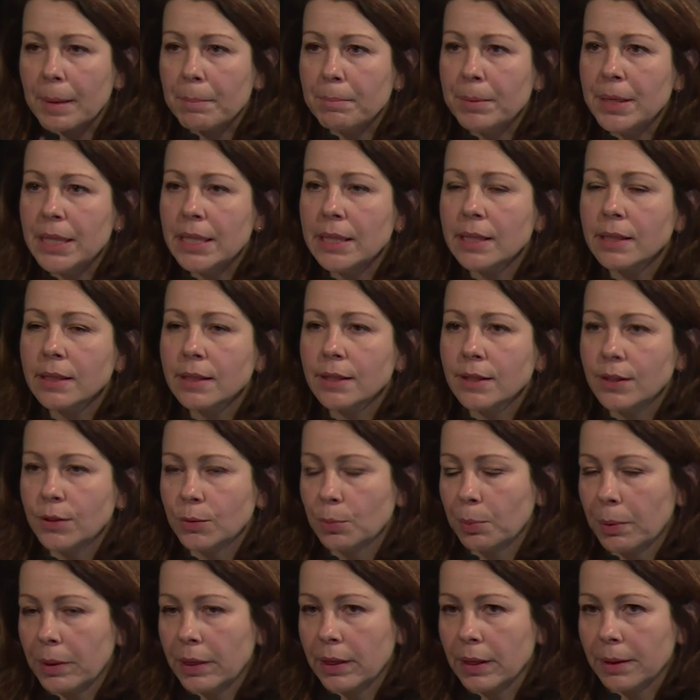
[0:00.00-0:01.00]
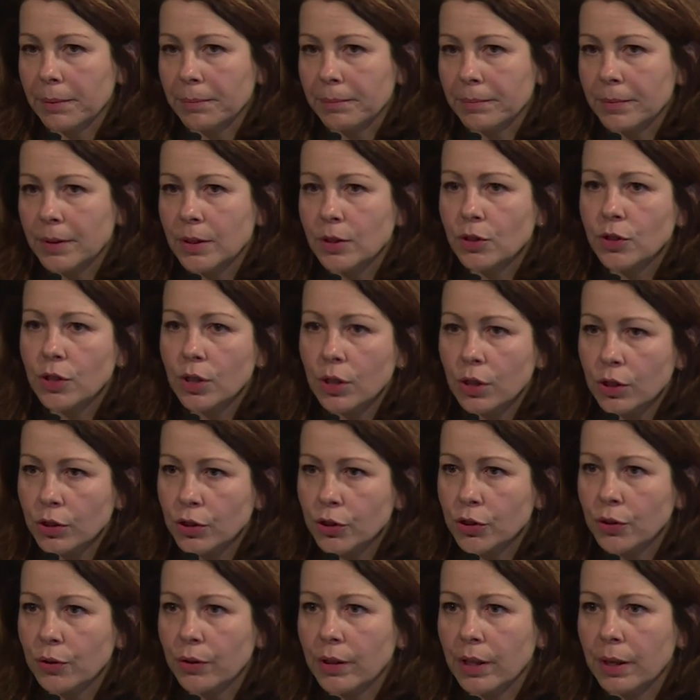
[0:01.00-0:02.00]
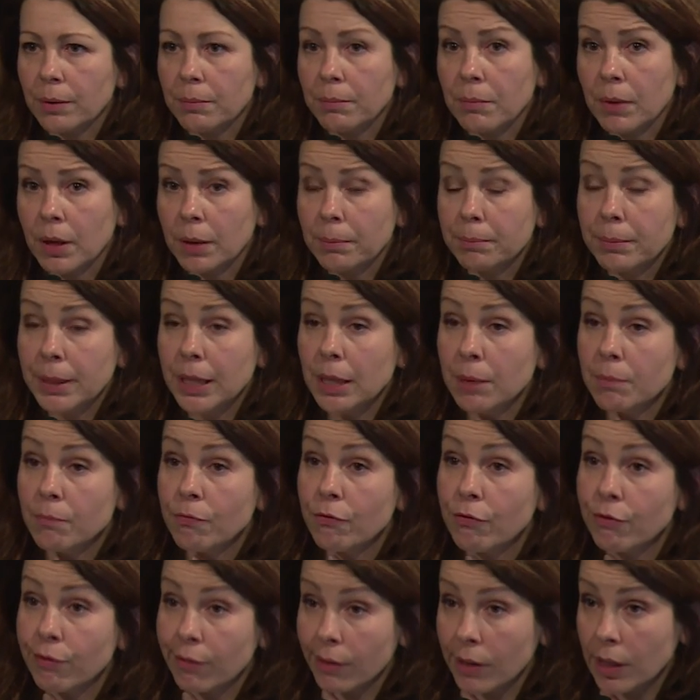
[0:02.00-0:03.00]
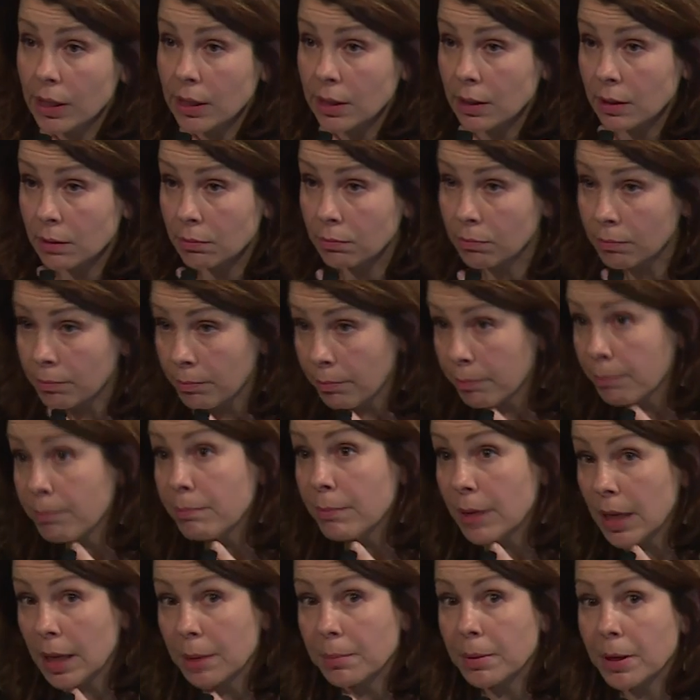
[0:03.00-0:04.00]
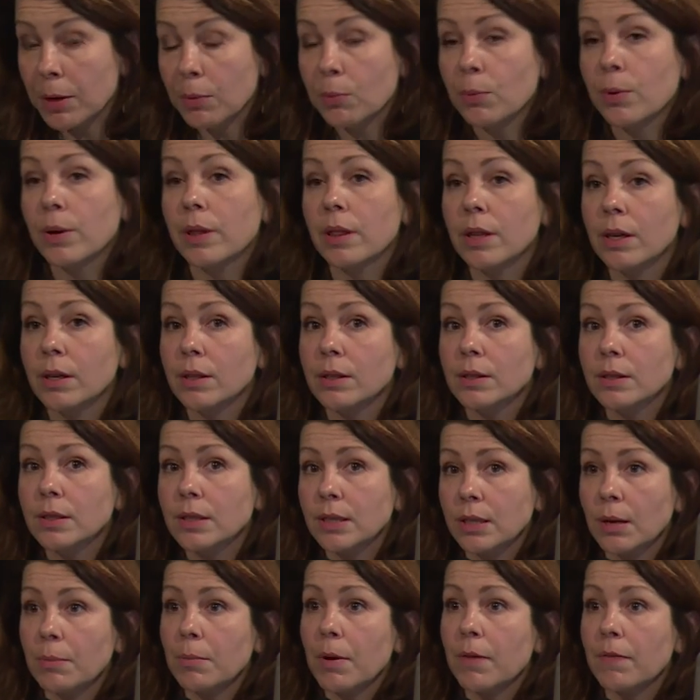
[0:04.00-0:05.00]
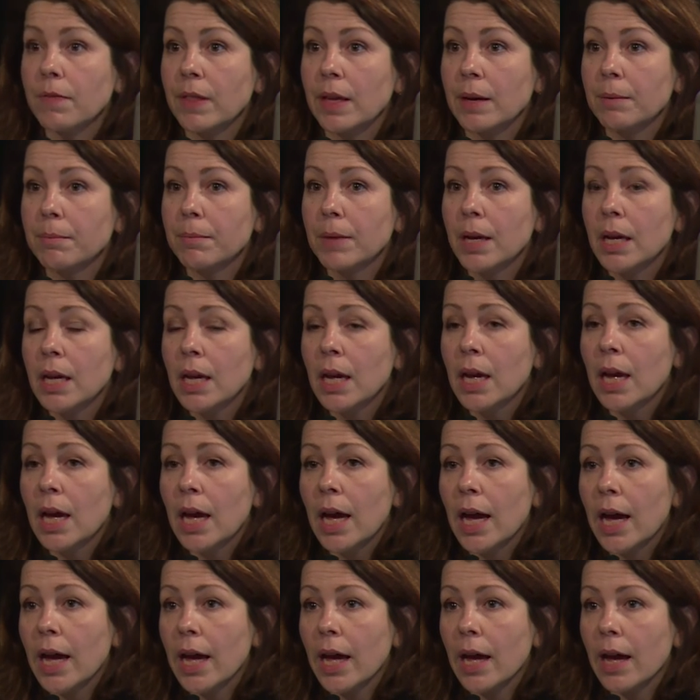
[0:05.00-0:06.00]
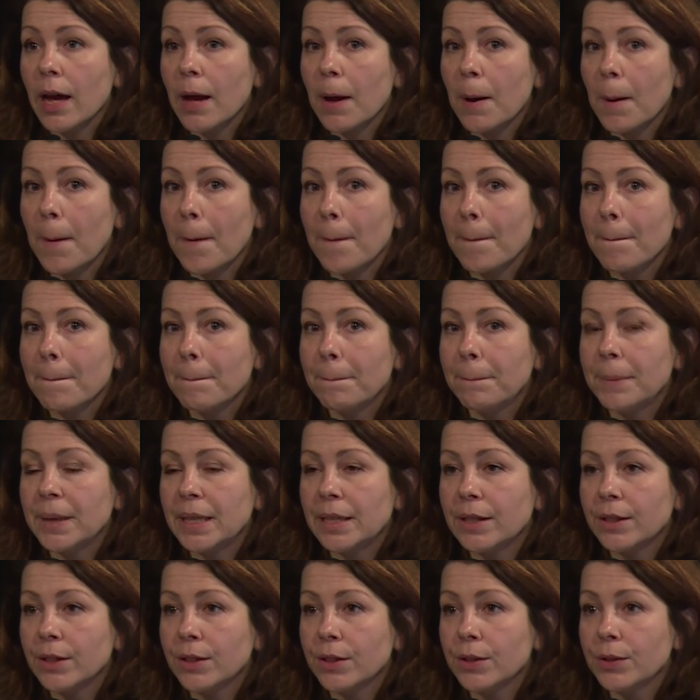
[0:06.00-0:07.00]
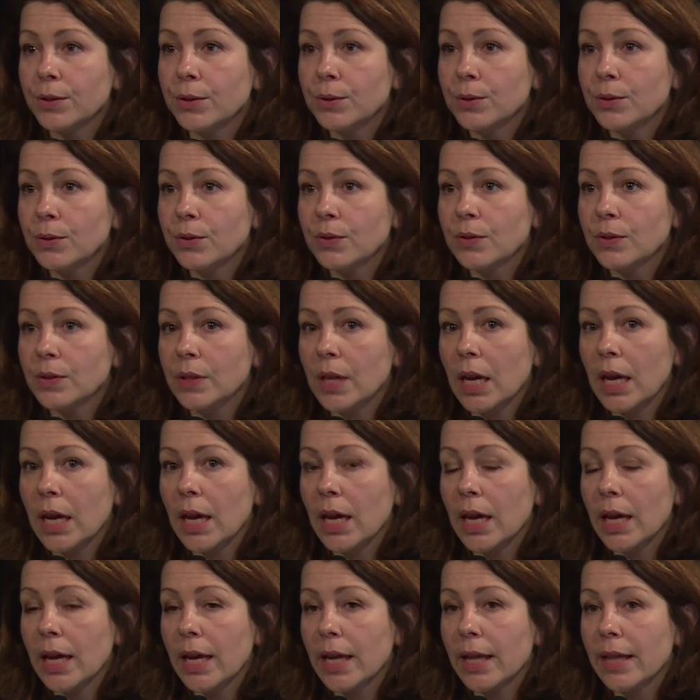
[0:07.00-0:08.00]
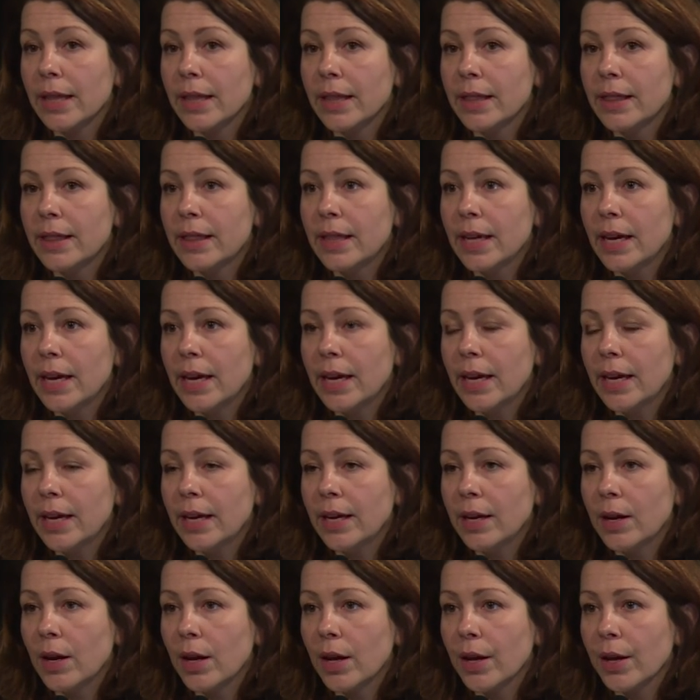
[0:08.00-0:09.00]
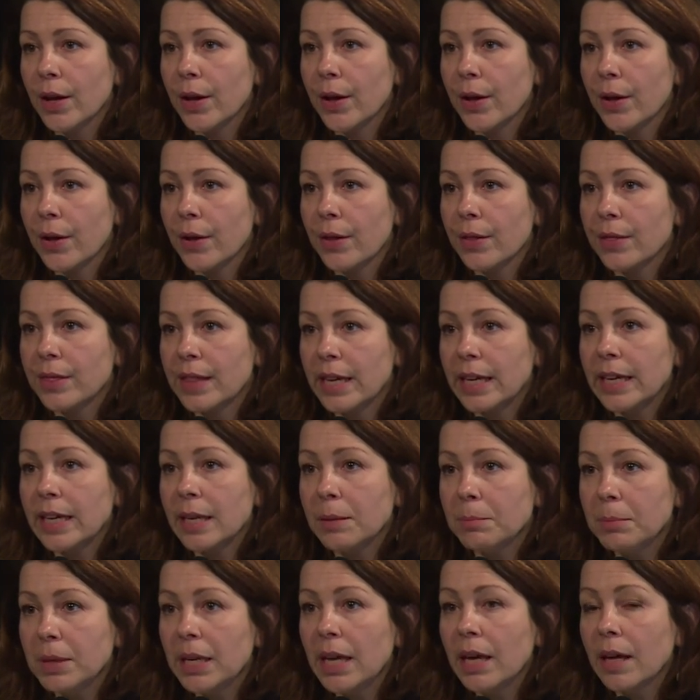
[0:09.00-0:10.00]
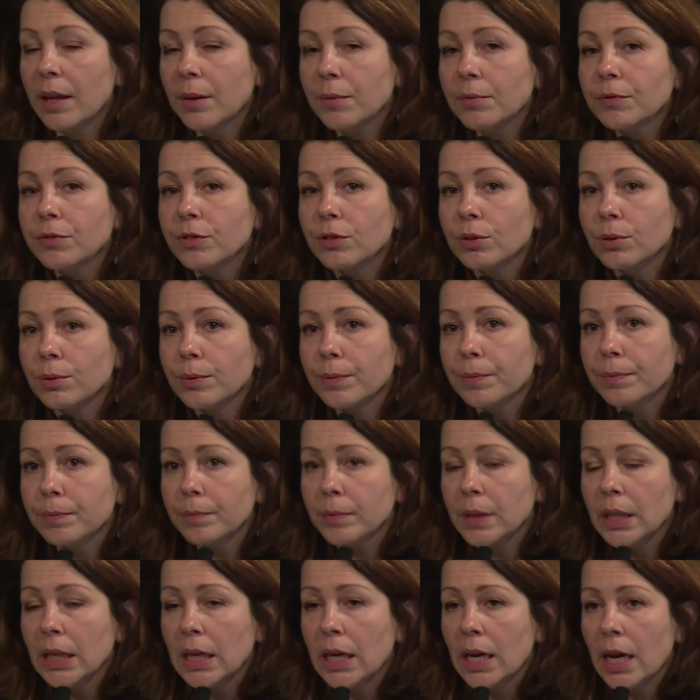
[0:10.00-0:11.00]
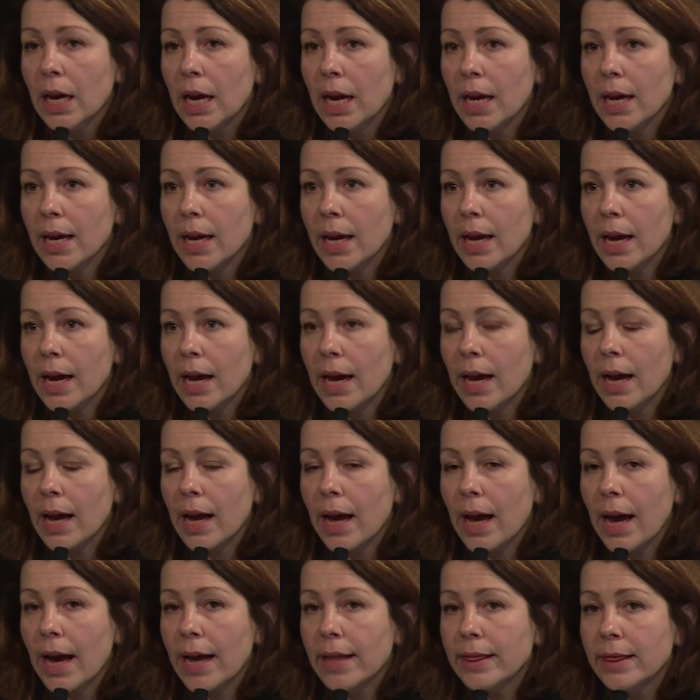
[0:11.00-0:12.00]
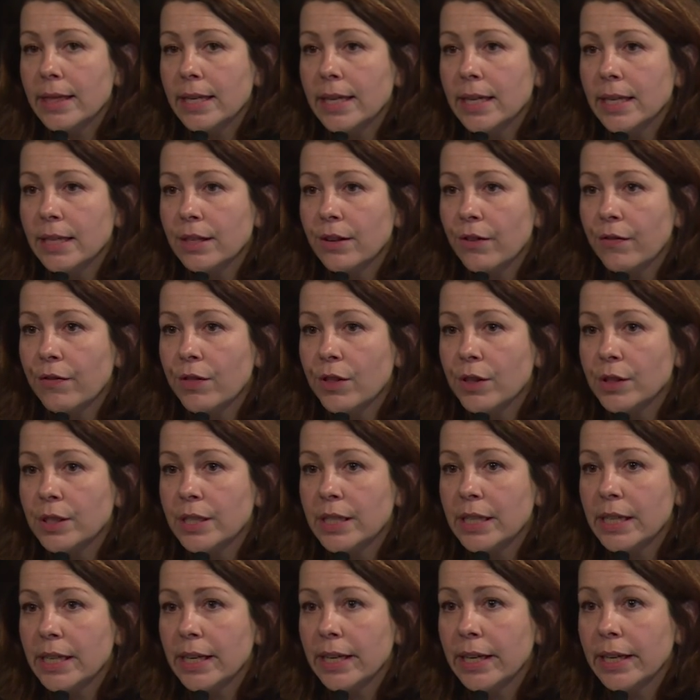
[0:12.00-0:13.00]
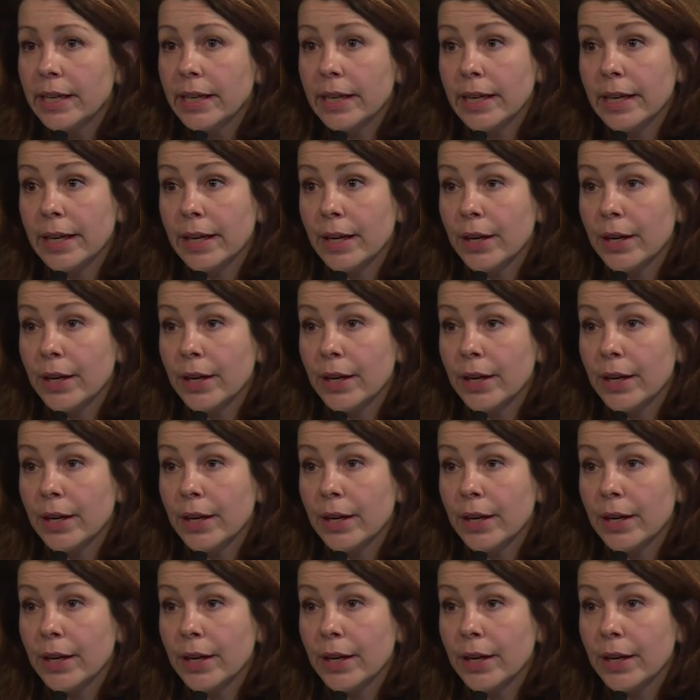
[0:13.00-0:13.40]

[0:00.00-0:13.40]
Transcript: Be nice with them, talk to them, become friends maybe with some of them, because they can be helpful. At the end of the day,